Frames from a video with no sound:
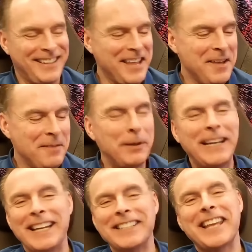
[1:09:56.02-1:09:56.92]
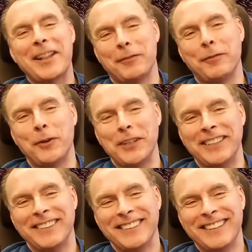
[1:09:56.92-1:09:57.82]
But it is
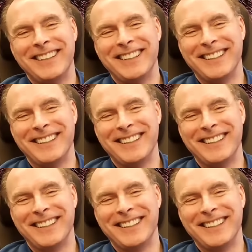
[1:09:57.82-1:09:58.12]
California.